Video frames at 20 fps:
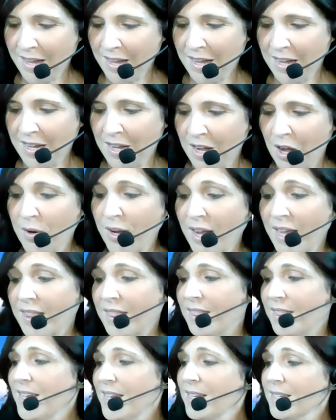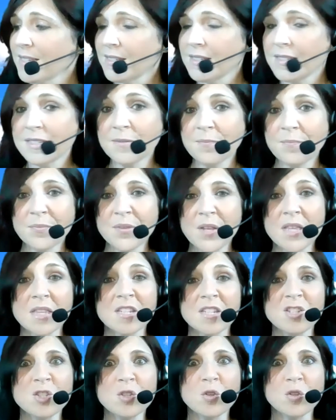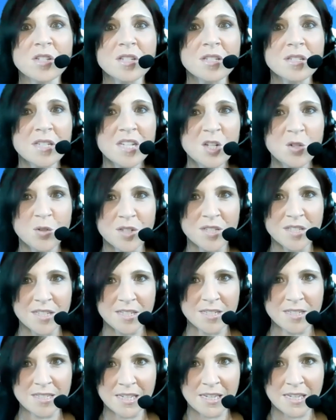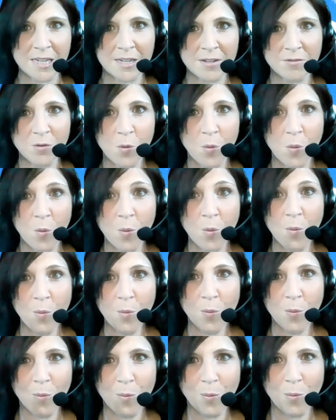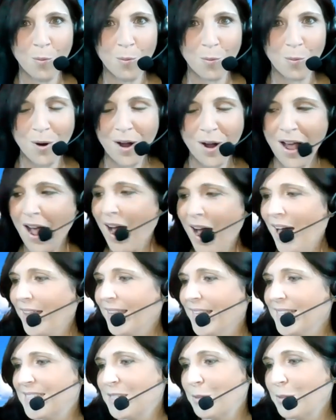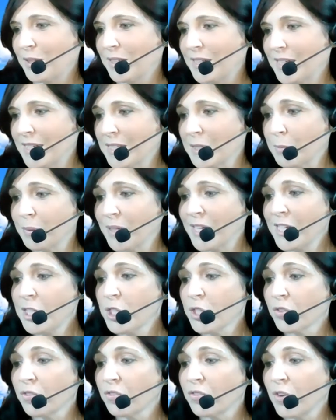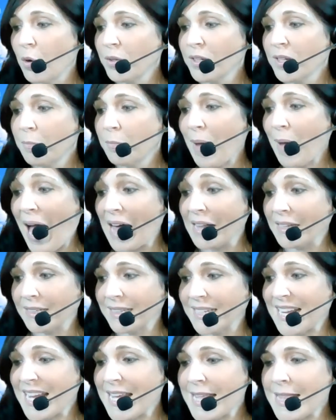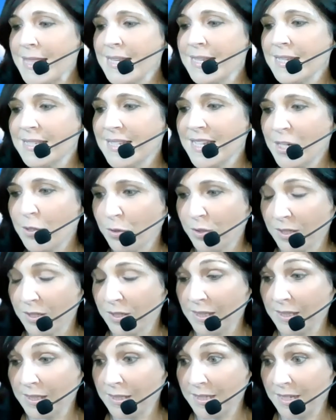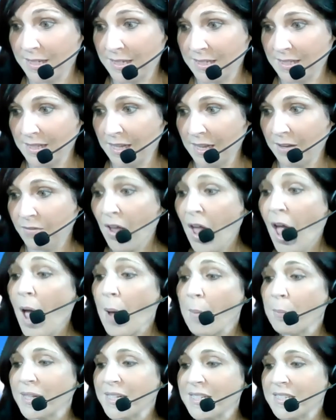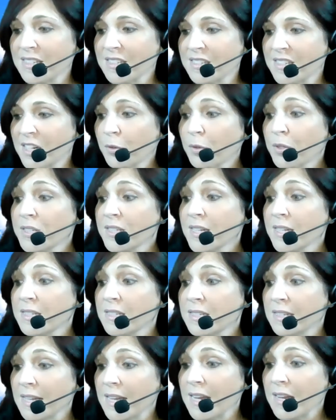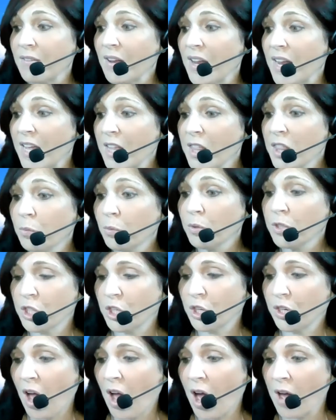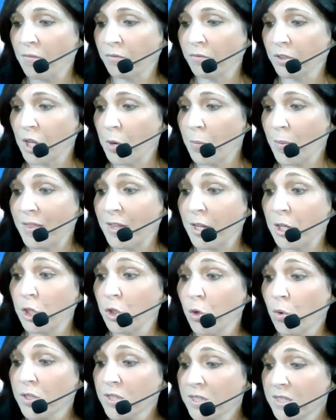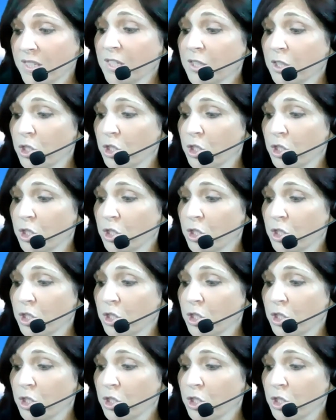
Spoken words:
Okay, this is your secrecy sleeve. Ooh, let's see what it is. Place your voted ballot in the secrecy sleeve. Place the secrecy sleeve in the return envelope, and then your signature